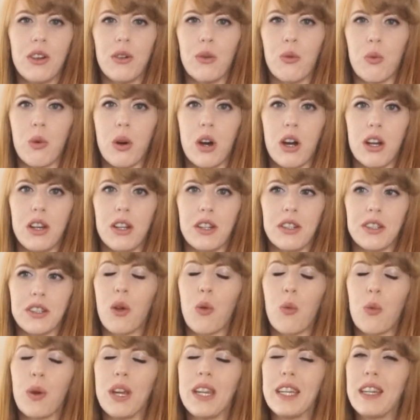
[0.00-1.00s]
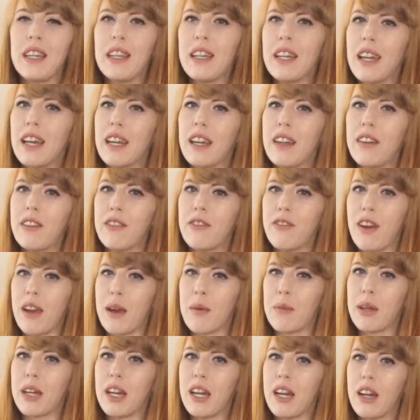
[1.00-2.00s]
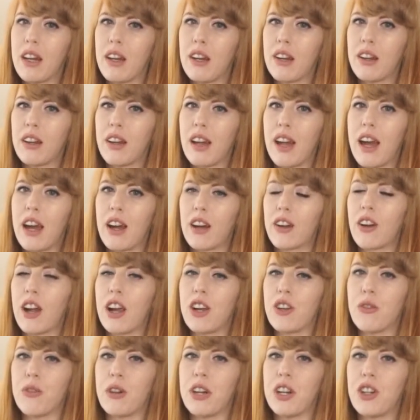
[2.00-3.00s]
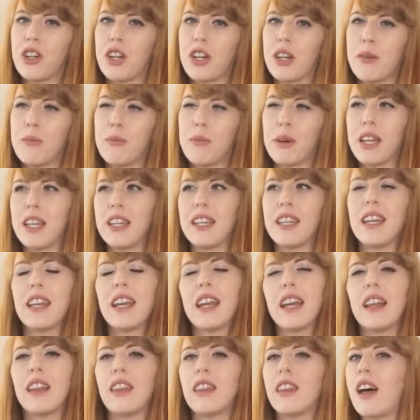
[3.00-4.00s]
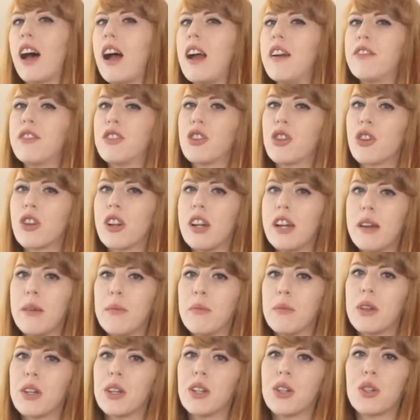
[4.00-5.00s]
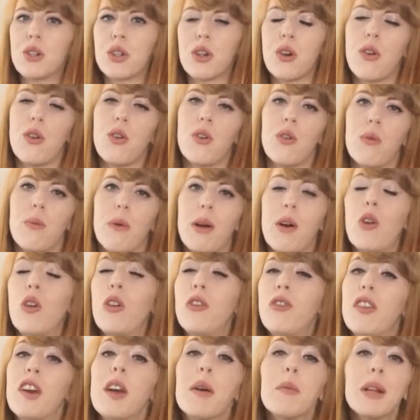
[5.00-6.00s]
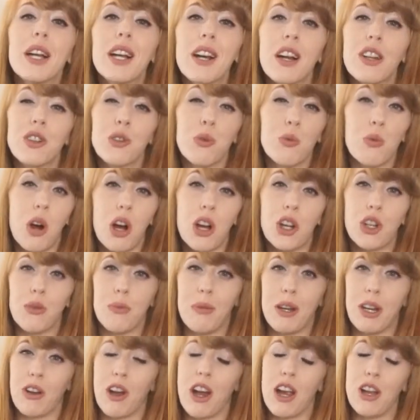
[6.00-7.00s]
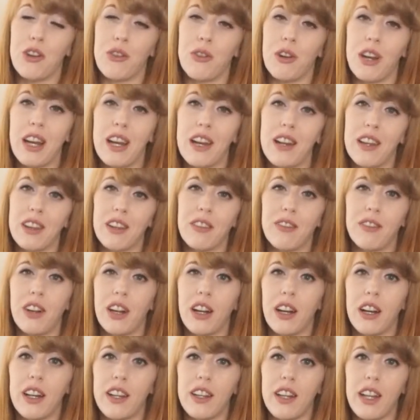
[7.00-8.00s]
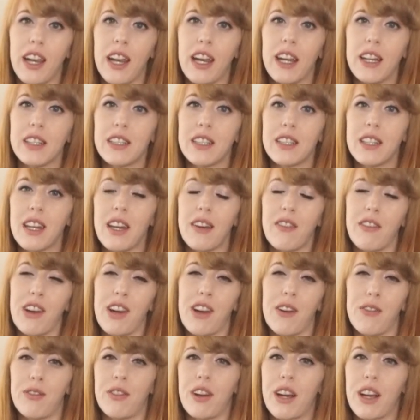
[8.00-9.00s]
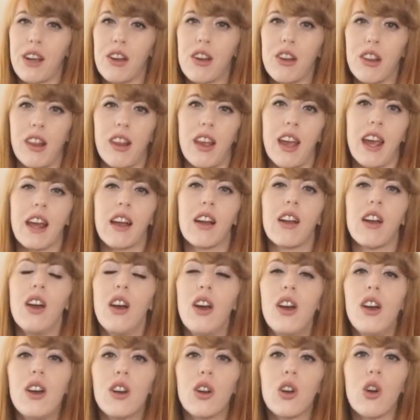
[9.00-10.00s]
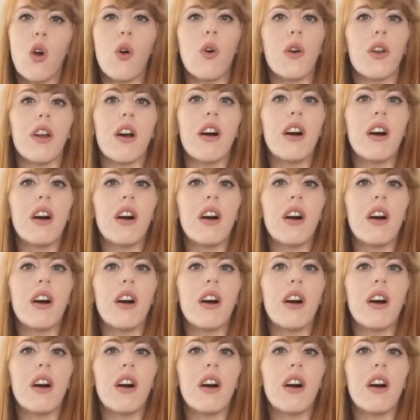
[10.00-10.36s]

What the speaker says: was, we didn't get family at graduation, but it did get live streamed, so my whole family got to watch me graduate at the very least, even if I couldn't like go and